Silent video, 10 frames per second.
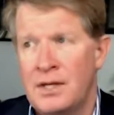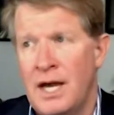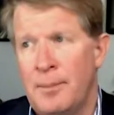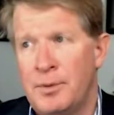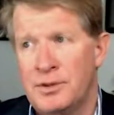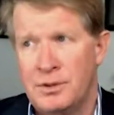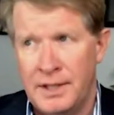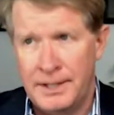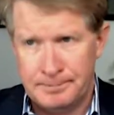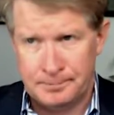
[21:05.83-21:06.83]

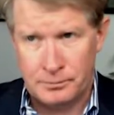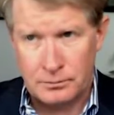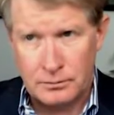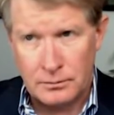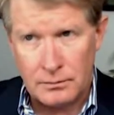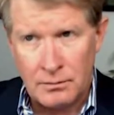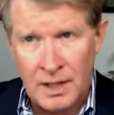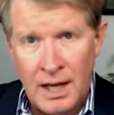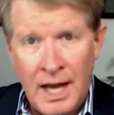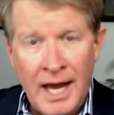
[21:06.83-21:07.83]
opportunity.
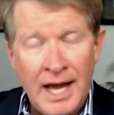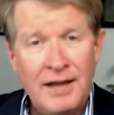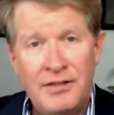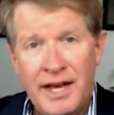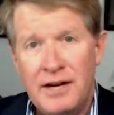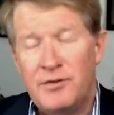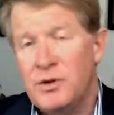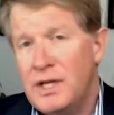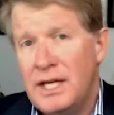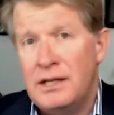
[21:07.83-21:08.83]
And then if you
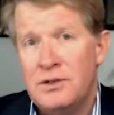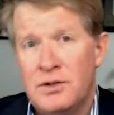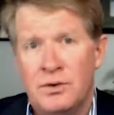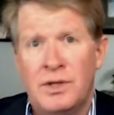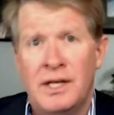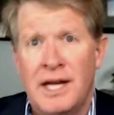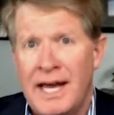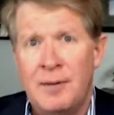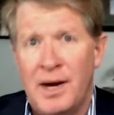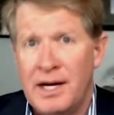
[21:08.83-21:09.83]
need to get
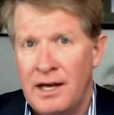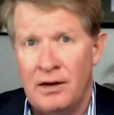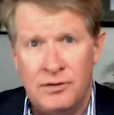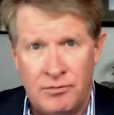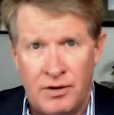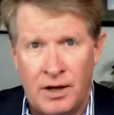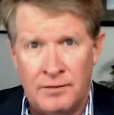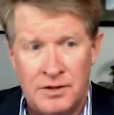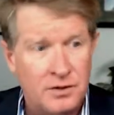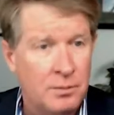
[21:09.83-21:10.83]
anybody else
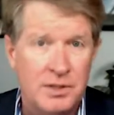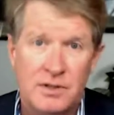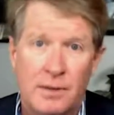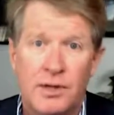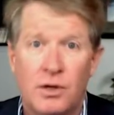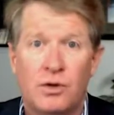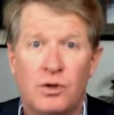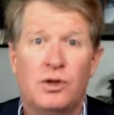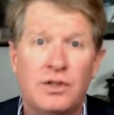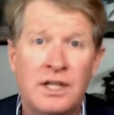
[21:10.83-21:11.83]
involved, this could be somebody on
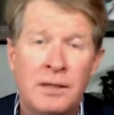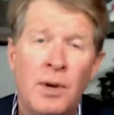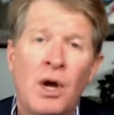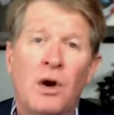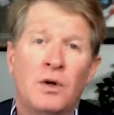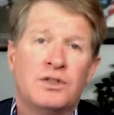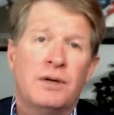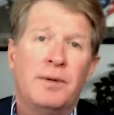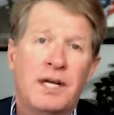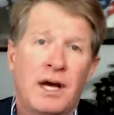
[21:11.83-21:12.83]
your team or
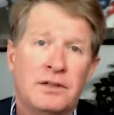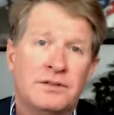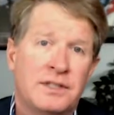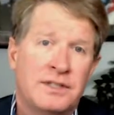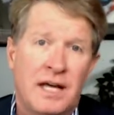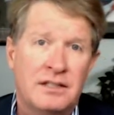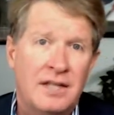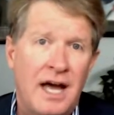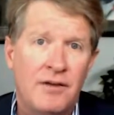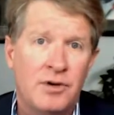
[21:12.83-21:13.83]
somebody else that's
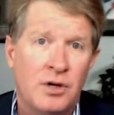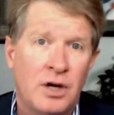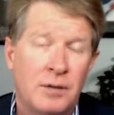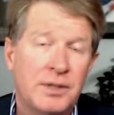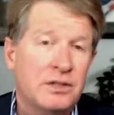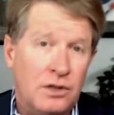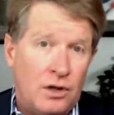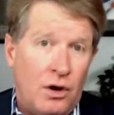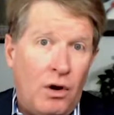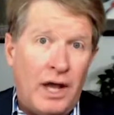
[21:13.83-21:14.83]
outside of your company, as
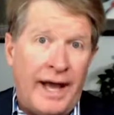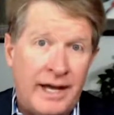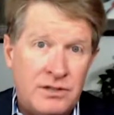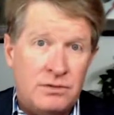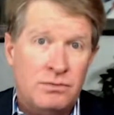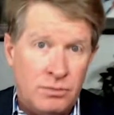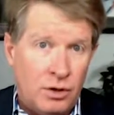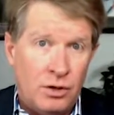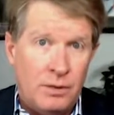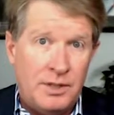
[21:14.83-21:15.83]
long as
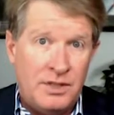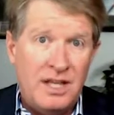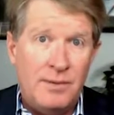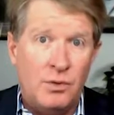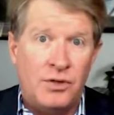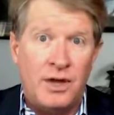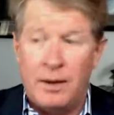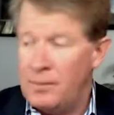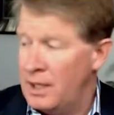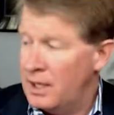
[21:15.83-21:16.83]
you're going to be teaming with
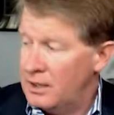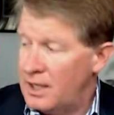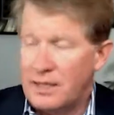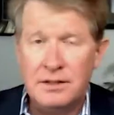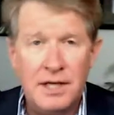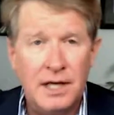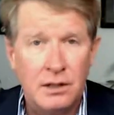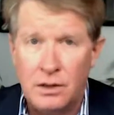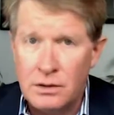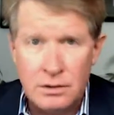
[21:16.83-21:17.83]
them, they can take
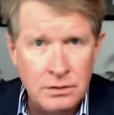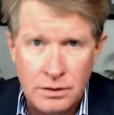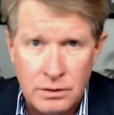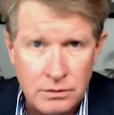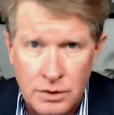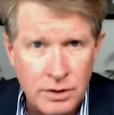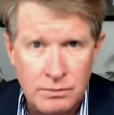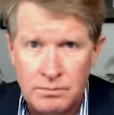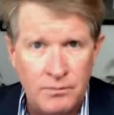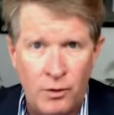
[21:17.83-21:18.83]
a look. You
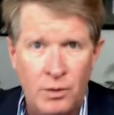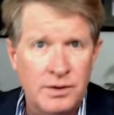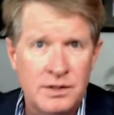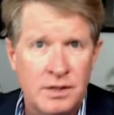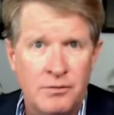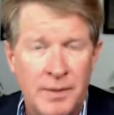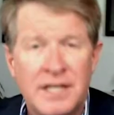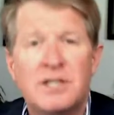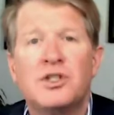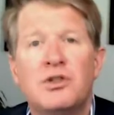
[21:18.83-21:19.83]
can forward this
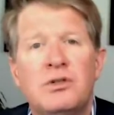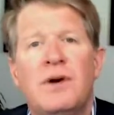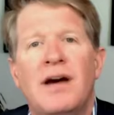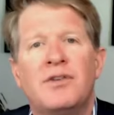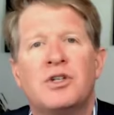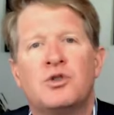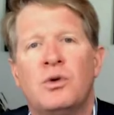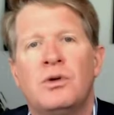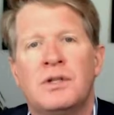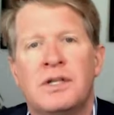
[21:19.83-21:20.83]
information because you have
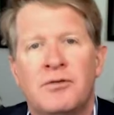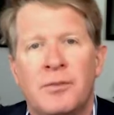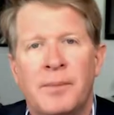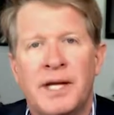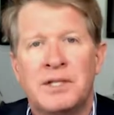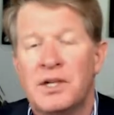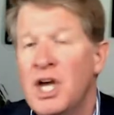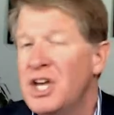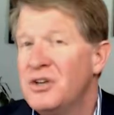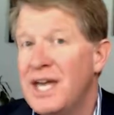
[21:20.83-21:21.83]
control of the information.
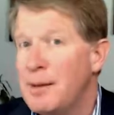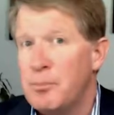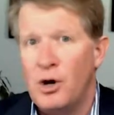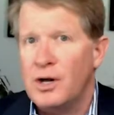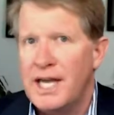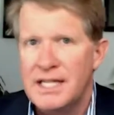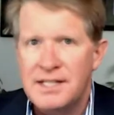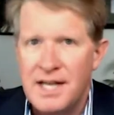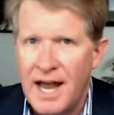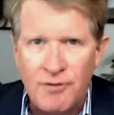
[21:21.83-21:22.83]
You can't broadcast
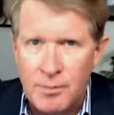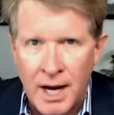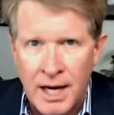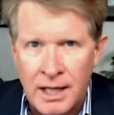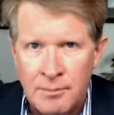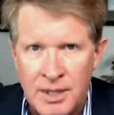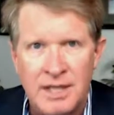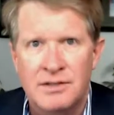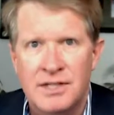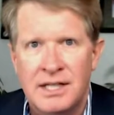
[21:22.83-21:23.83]
it to everybody
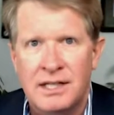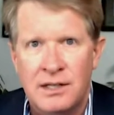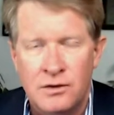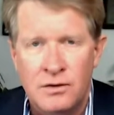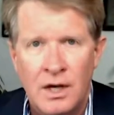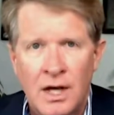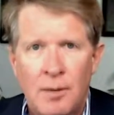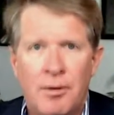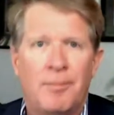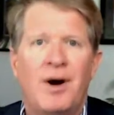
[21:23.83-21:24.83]
because it is
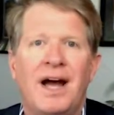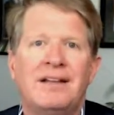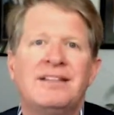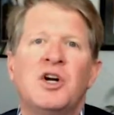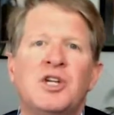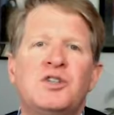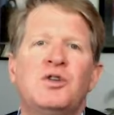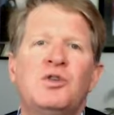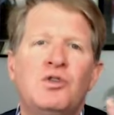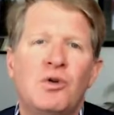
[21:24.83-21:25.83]
proprietary to
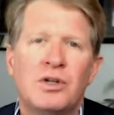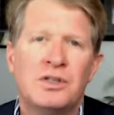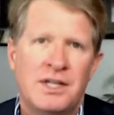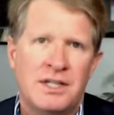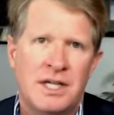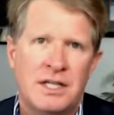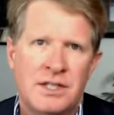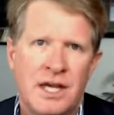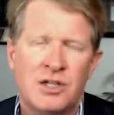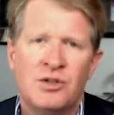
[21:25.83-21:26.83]
your GSA
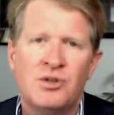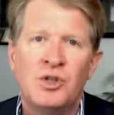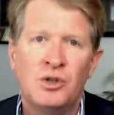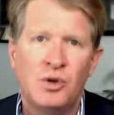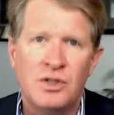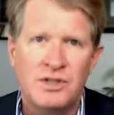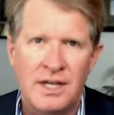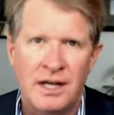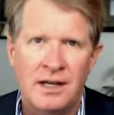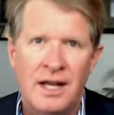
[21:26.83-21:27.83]
schedule, your
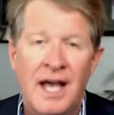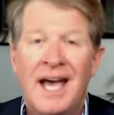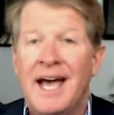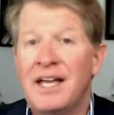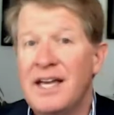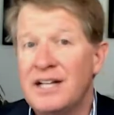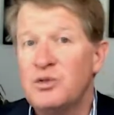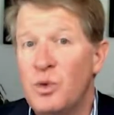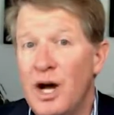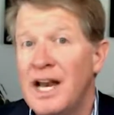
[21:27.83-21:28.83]
SIN. And
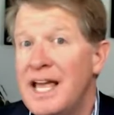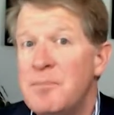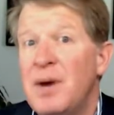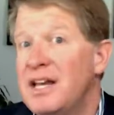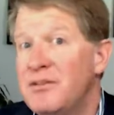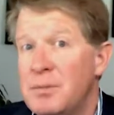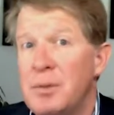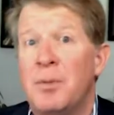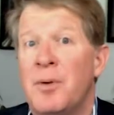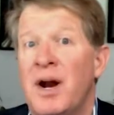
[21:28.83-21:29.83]
guess what? It might even
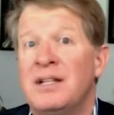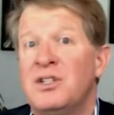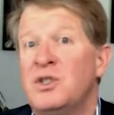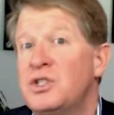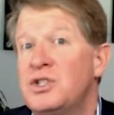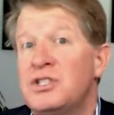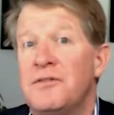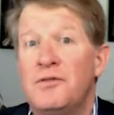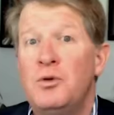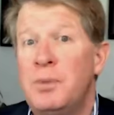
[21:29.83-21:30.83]
be proprietary to just
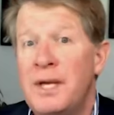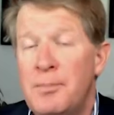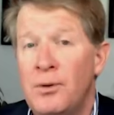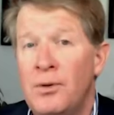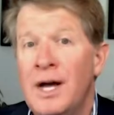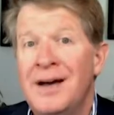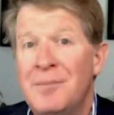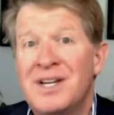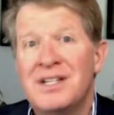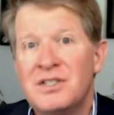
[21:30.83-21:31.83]
a few people,
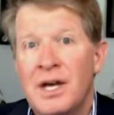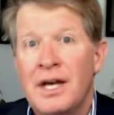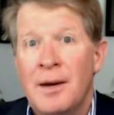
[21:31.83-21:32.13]
because